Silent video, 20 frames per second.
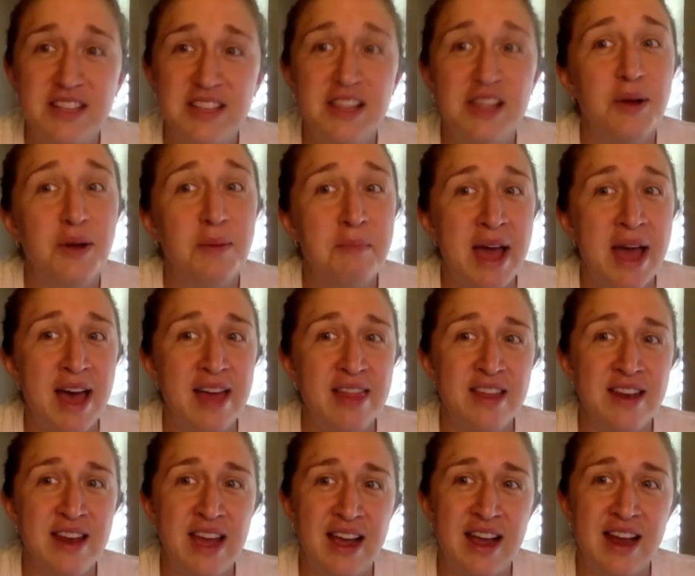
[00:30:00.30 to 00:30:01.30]
a little math
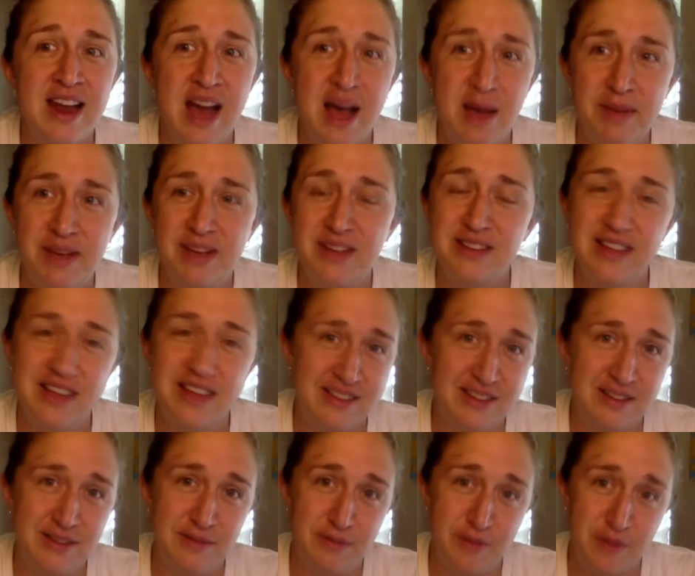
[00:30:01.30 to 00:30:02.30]
and economics
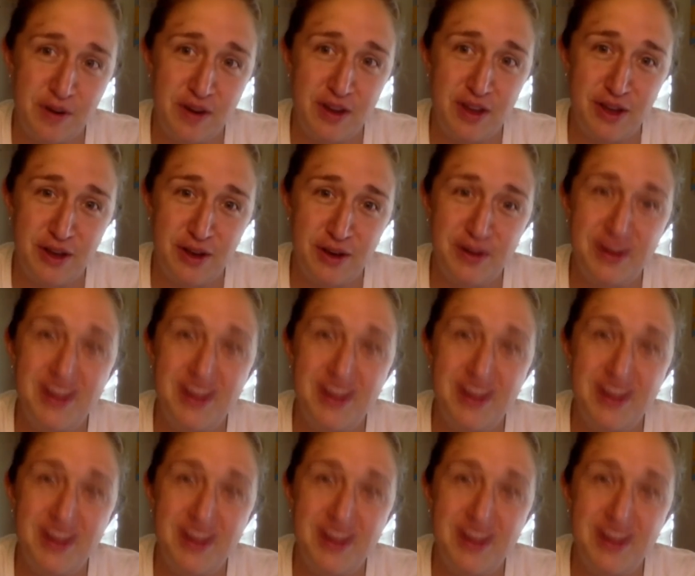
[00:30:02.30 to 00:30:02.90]
lesson for you.